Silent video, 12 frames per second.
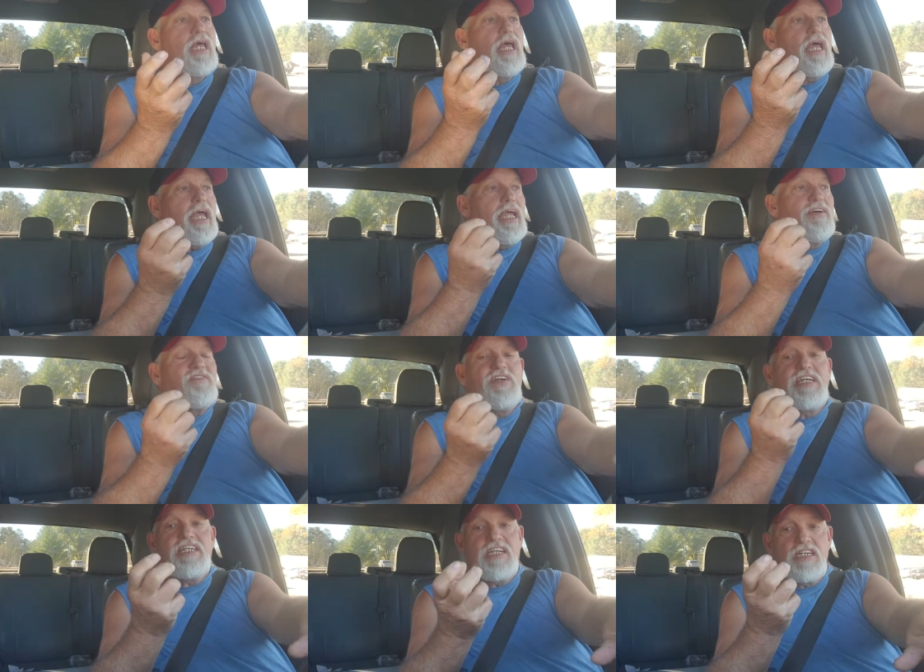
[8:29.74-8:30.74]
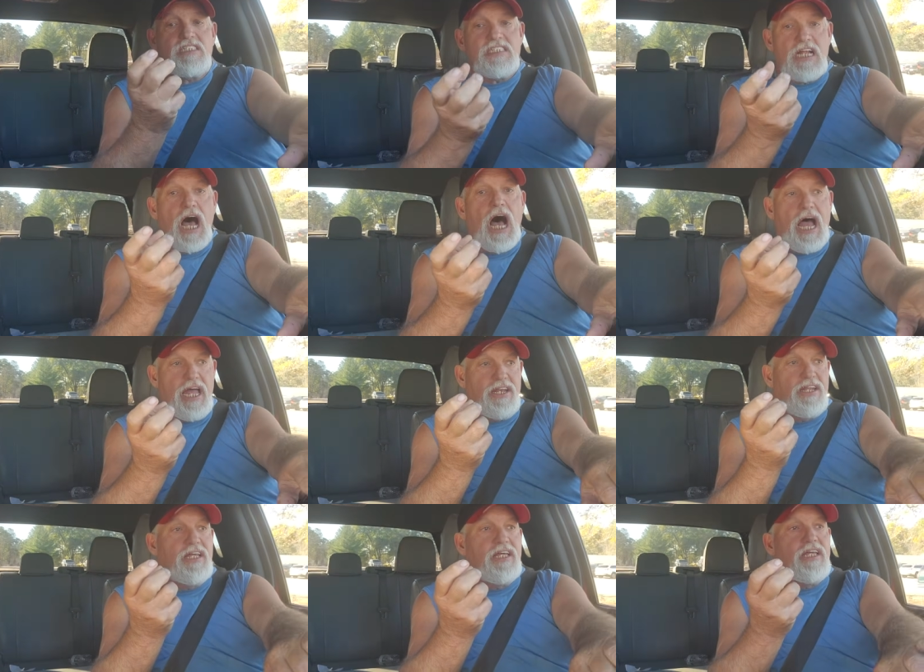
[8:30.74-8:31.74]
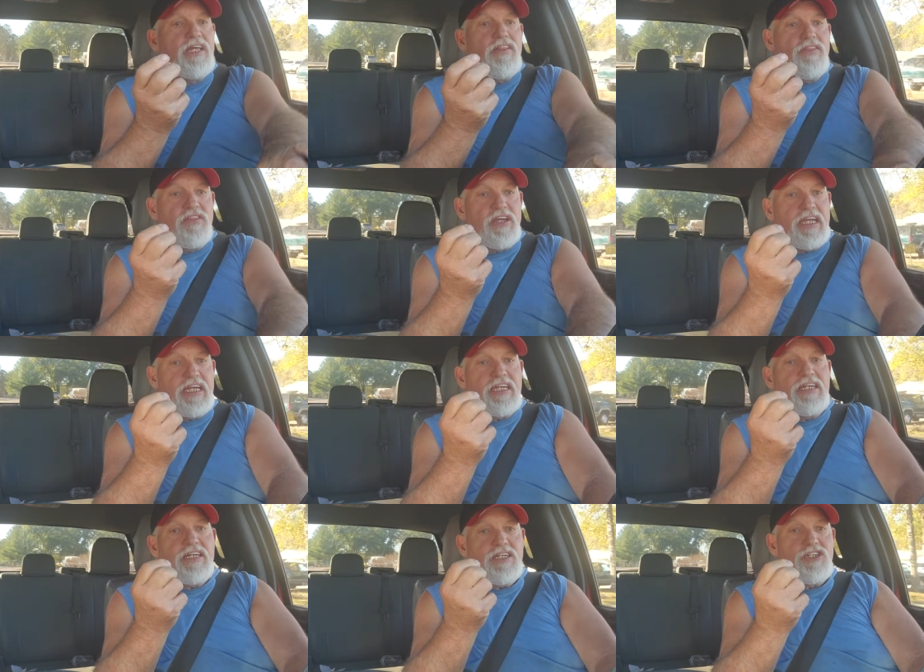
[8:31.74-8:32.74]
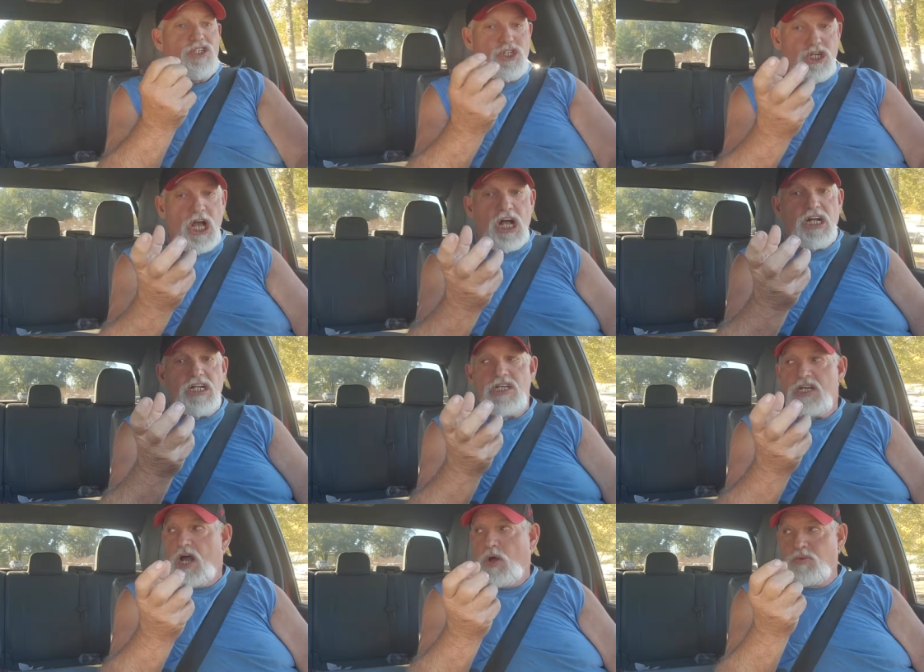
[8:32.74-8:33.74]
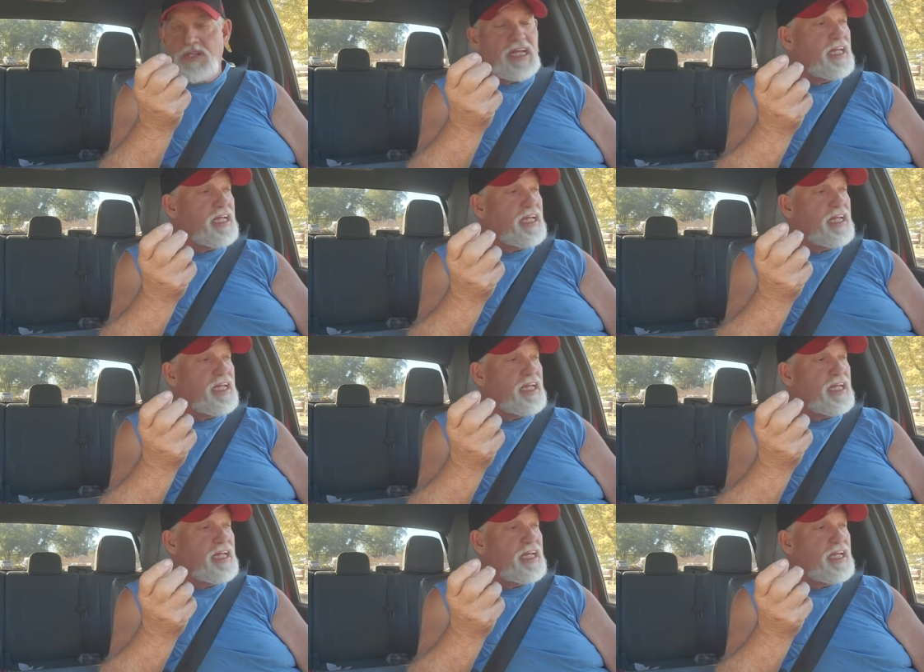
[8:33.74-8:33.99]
If it does not, the junk on the